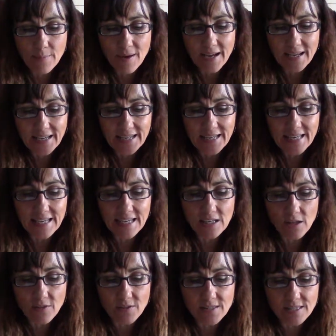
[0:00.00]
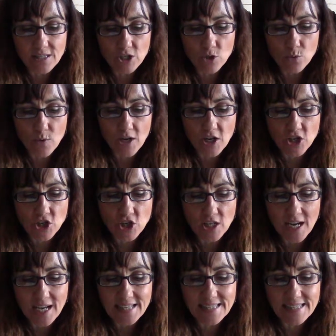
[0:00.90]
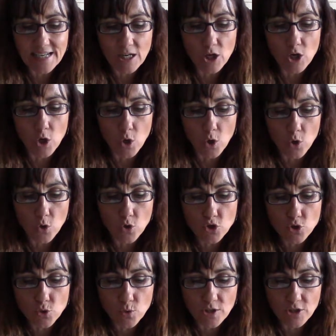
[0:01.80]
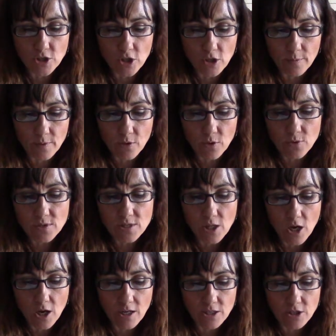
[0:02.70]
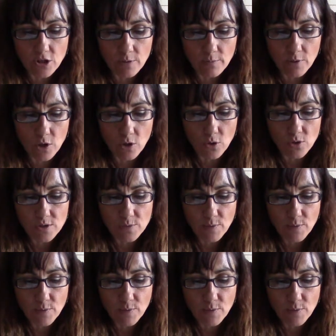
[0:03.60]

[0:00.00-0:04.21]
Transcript: I can handle the situation. I set goals, short-term goals, long-term goals.